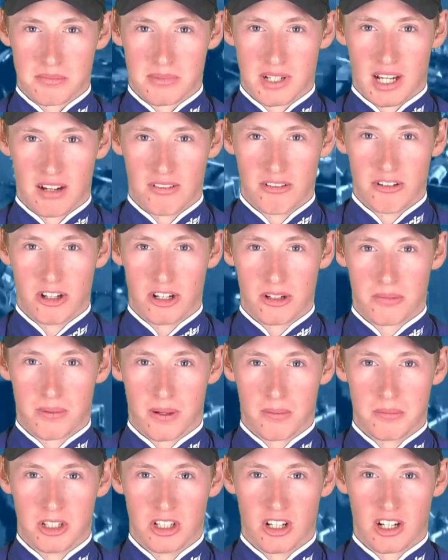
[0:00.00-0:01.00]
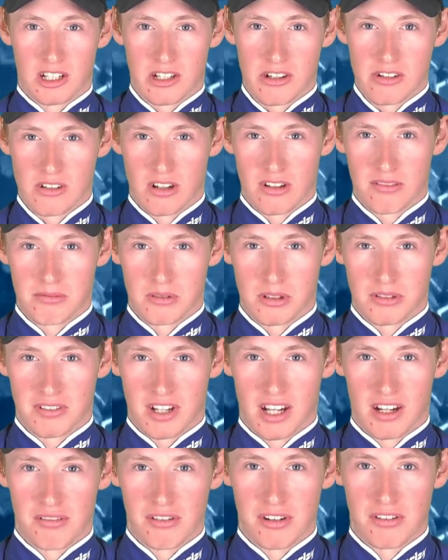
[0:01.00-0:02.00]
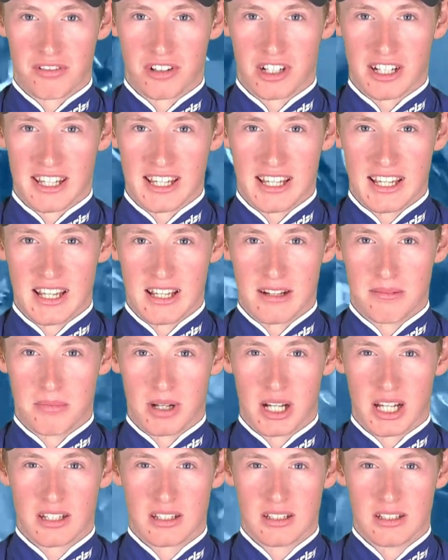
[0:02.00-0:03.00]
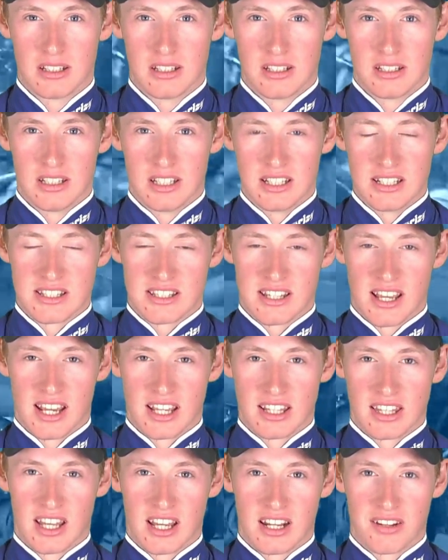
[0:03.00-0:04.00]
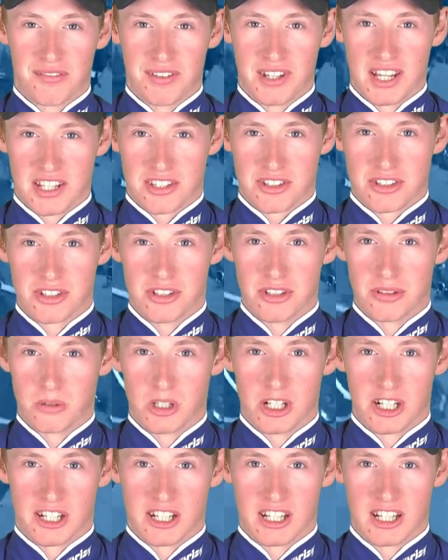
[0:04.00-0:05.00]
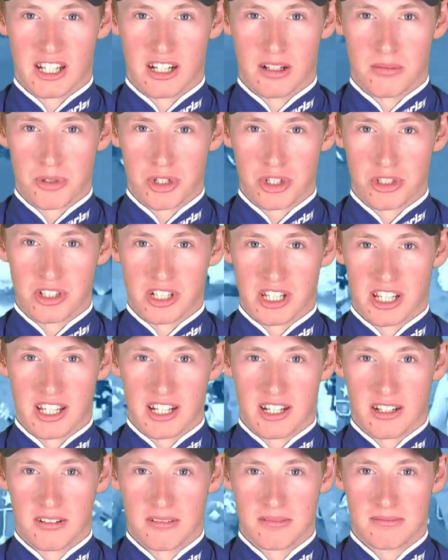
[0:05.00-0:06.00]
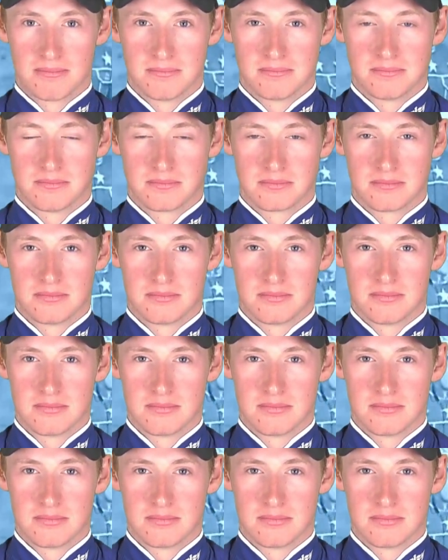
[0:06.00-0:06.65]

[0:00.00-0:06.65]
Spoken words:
cover, I'd probably like to drive him off cover if I can, but in saying that, if he has to do work again, I'm sure he can. All right, those